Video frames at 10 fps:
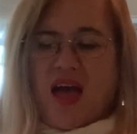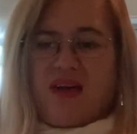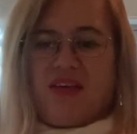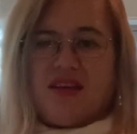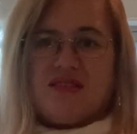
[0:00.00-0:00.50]

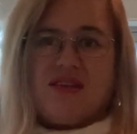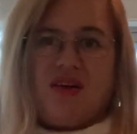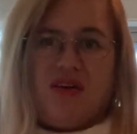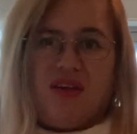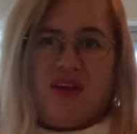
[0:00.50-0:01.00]
and that's so
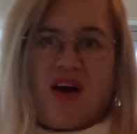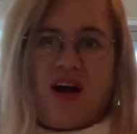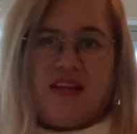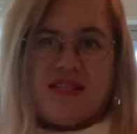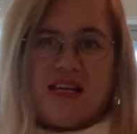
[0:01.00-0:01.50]

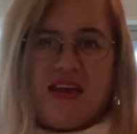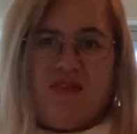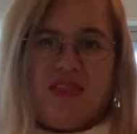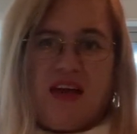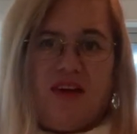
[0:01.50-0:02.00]
I just leave
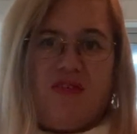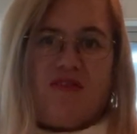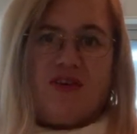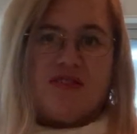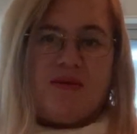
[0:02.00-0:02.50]
it there. If I've
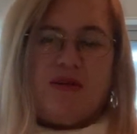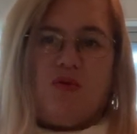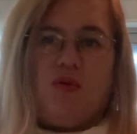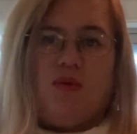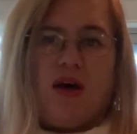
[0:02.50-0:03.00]
got something
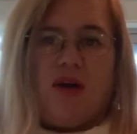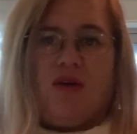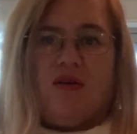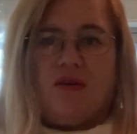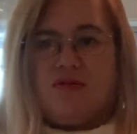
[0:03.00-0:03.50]
warm going
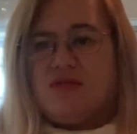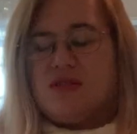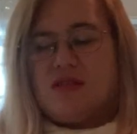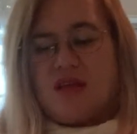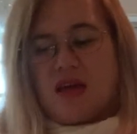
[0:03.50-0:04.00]
on, I'll
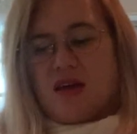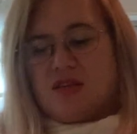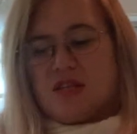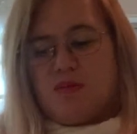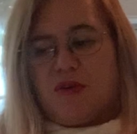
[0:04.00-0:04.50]
just
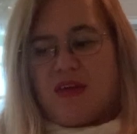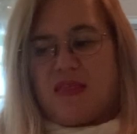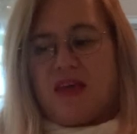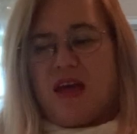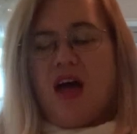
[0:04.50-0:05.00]
put that
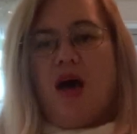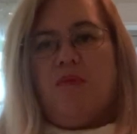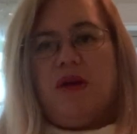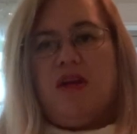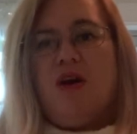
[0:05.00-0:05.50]
there.
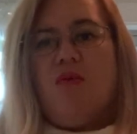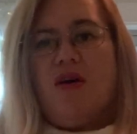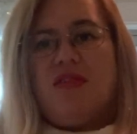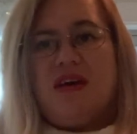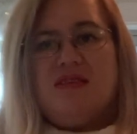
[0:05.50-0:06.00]
But you know
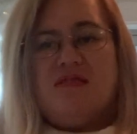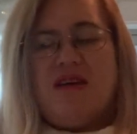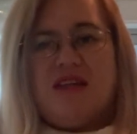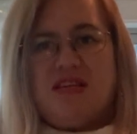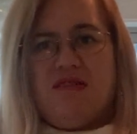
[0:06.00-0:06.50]
what, these are
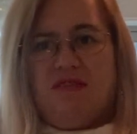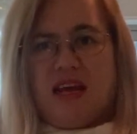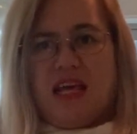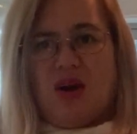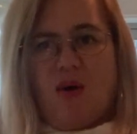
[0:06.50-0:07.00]
actually
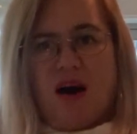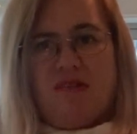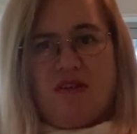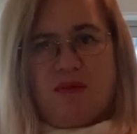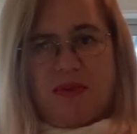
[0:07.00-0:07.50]
really
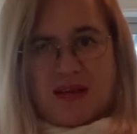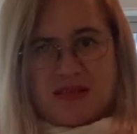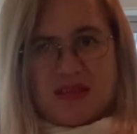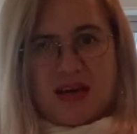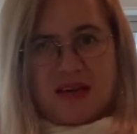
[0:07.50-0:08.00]
quite
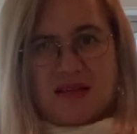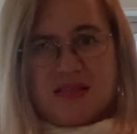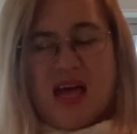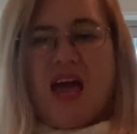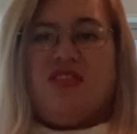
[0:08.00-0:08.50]
robust
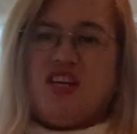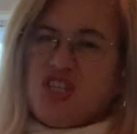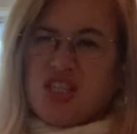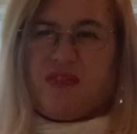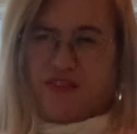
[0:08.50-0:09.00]
things. They're
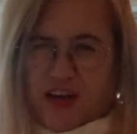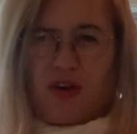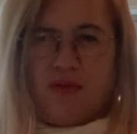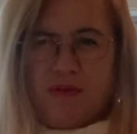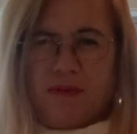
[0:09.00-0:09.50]
just
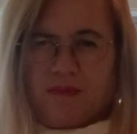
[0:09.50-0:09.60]
fickle,